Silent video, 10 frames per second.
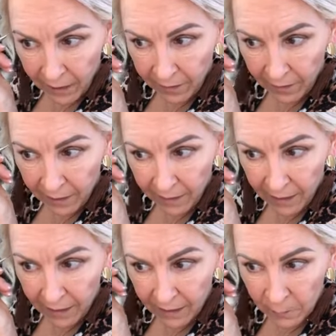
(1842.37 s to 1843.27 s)
And then
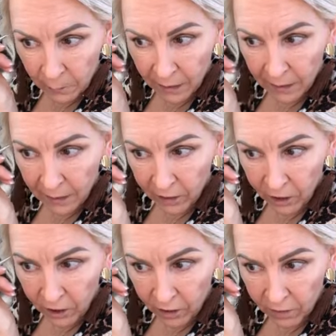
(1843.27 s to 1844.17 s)
they had to bring in another
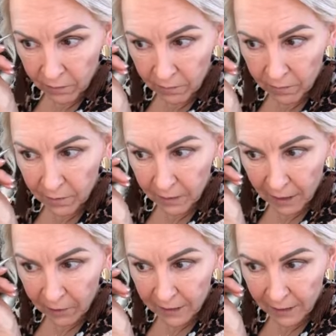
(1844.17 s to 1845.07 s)
girl.
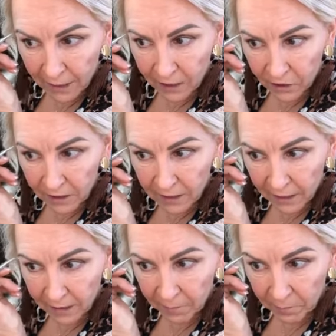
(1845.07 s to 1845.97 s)
Now, isn't that
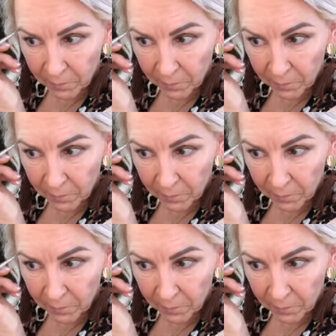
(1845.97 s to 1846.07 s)
interesting?